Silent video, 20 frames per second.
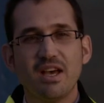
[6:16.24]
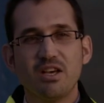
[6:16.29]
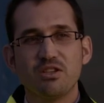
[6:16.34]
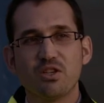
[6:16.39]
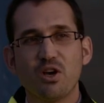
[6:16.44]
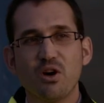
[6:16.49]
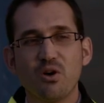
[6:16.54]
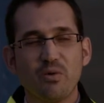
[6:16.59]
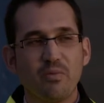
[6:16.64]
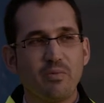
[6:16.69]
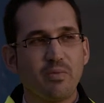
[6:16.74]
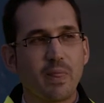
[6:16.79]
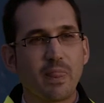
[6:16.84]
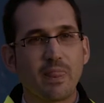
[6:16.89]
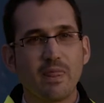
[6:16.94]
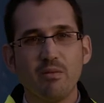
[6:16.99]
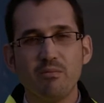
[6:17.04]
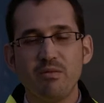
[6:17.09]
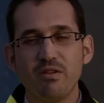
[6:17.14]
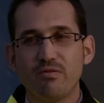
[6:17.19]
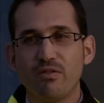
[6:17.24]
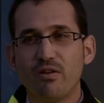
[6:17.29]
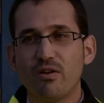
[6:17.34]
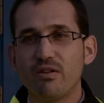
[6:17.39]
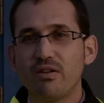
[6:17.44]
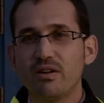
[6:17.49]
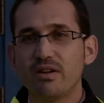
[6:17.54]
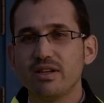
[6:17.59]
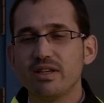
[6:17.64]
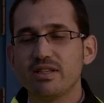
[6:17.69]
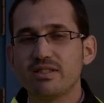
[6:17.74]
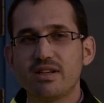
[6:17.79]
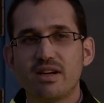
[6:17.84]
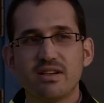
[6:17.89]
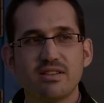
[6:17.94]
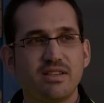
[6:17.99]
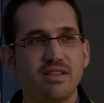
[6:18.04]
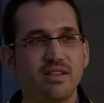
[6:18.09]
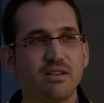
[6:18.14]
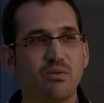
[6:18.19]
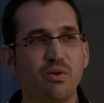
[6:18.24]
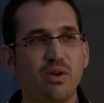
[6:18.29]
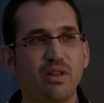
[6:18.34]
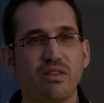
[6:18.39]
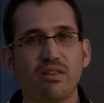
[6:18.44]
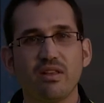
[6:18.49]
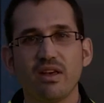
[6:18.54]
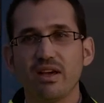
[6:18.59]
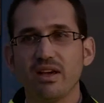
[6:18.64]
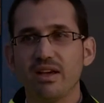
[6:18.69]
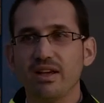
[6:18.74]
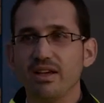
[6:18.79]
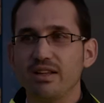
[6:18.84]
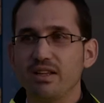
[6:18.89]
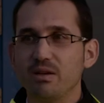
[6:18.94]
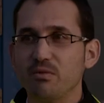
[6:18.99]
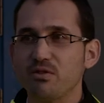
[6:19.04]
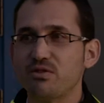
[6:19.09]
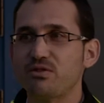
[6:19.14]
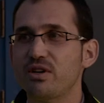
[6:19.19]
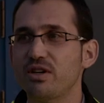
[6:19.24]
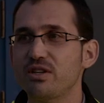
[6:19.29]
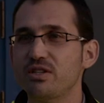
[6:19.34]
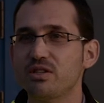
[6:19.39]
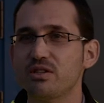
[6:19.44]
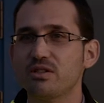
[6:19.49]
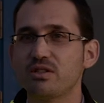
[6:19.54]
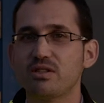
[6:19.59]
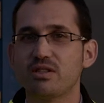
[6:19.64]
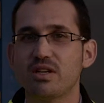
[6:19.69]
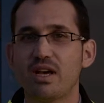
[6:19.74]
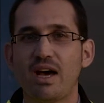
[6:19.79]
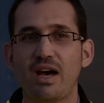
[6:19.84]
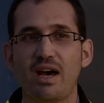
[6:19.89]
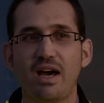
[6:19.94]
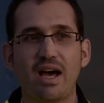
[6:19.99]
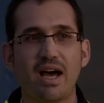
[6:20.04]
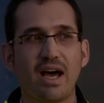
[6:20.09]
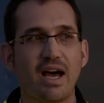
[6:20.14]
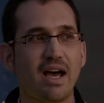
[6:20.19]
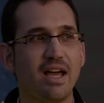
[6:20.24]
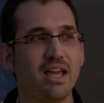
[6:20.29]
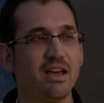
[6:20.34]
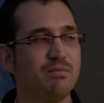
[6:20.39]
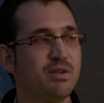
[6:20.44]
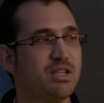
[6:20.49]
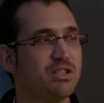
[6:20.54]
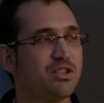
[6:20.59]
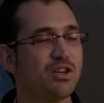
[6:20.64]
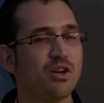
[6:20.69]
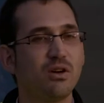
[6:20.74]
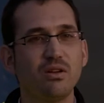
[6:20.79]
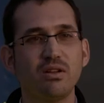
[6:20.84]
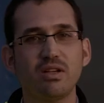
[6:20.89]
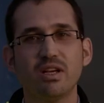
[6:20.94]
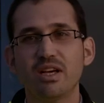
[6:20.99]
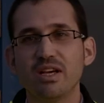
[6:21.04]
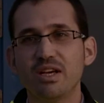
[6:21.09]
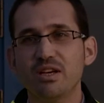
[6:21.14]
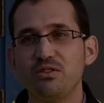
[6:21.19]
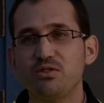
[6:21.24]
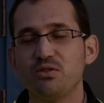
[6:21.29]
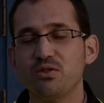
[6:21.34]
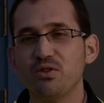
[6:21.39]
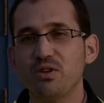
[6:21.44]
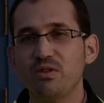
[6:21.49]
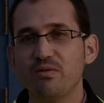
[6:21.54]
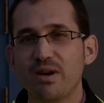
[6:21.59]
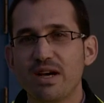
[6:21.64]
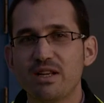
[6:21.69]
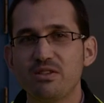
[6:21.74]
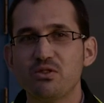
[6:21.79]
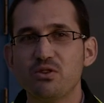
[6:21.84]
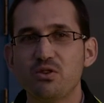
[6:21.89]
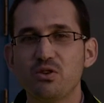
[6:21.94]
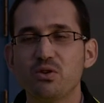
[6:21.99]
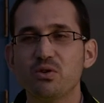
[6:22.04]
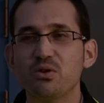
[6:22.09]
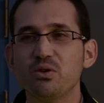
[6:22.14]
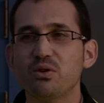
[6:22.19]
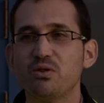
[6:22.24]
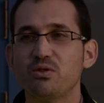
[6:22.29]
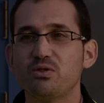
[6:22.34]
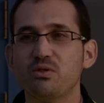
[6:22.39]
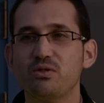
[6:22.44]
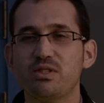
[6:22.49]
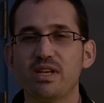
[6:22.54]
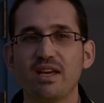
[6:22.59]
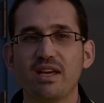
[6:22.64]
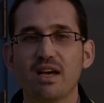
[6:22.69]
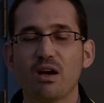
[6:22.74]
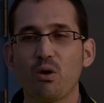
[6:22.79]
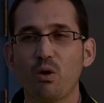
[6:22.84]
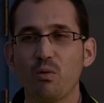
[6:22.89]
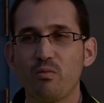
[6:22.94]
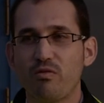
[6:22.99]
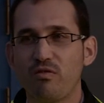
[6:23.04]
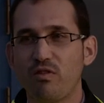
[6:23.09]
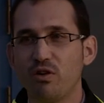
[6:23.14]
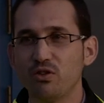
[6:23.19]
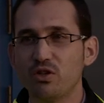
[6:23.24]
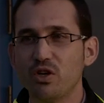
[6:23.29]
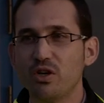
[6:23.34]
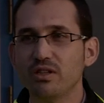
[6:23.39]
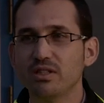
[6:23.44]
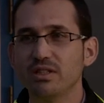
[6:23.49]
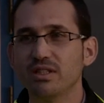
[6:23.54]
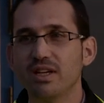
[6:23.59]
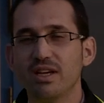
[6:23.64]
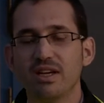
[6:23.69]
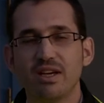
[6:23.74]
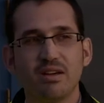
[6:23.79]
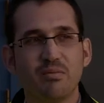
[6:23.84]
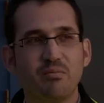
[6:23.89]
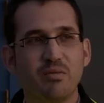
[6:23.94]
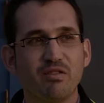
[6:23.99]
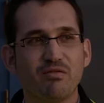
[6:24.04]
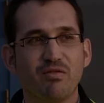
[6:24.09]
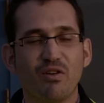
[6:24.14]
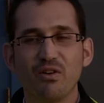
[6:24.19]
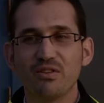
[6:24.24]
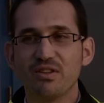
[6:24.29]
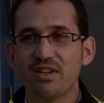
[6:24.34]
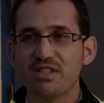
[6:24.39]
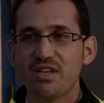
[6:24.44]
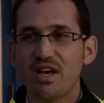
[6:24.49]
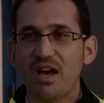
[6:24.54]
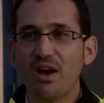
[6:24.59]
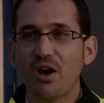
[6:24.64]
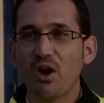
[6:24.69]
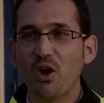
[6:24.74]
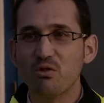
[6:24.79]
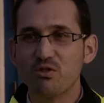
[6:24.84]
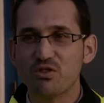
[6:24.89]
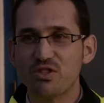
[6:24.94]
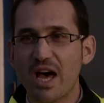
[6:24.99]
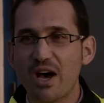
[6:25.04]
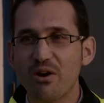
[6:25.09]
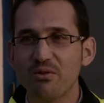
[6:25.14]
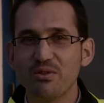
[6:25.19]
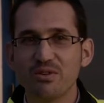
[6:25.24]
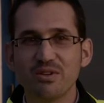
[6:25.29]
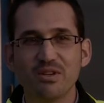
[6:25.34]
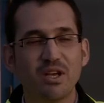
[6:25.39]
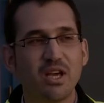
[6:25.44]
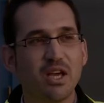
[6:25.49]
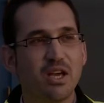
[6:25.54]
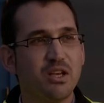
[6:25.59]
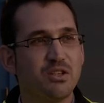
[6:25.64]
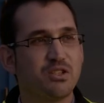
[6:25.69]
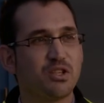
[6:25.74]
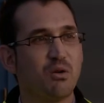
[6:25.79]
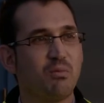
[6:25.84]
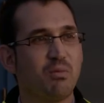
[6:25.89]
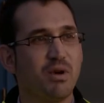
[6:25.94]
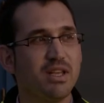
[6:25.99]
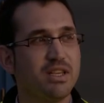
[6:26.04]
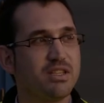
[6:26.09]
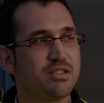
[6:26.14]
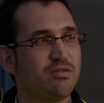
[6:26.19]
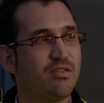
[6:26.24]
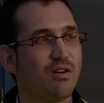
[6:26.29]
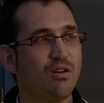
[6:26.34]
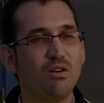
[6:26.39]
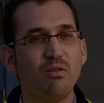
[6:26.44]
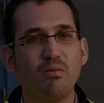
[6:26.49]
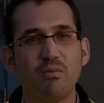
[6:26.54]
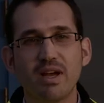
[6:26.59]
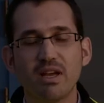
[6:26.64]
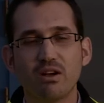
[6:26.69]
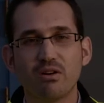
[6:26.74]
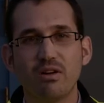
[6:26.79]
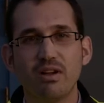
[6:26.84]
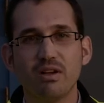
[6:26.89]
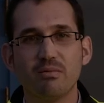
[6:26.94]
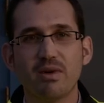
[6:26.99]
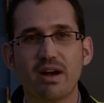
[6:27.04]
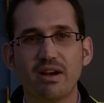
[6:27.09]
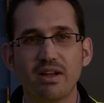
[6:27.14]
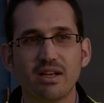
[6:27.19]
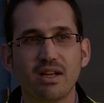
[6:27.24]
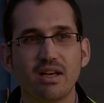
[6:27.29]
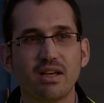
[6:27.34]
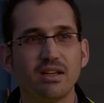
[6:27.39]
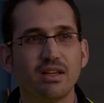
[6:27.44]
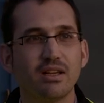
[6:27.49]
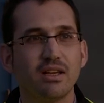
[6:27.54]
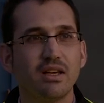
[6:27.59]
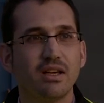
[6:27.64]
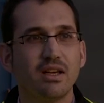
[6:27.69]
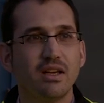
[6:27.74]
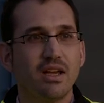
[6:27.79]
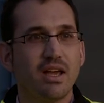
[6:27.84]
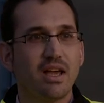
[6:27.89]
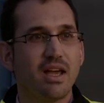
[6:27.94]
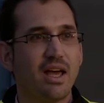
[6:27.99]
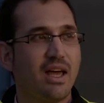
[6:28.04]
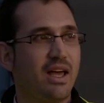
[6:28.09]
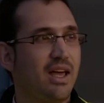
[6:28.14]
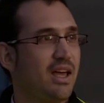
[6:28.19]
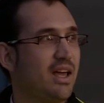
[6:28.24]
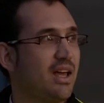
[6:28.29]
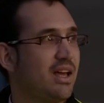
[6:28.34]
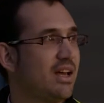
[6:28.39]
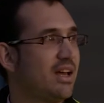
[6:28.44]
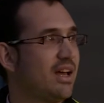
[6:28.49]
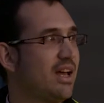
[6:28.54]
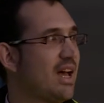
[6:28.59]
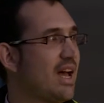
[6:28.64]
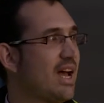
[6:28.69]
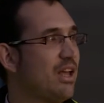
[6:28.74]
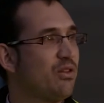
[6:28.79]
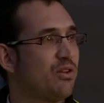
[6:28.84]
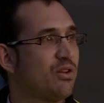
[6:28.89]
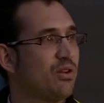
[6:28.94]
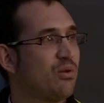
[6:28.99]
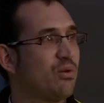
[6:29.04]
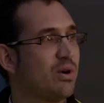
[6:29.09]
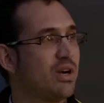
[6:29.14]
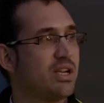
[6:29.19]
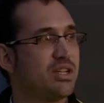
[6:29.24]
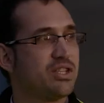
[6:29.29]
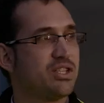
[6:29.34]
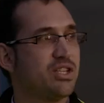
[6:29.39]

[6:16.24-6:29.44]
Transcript: So, before starting with the demonstrations, I have been told to invite you to take a group photo before the sun goes down. So please follow my colleague Marina. I don't know where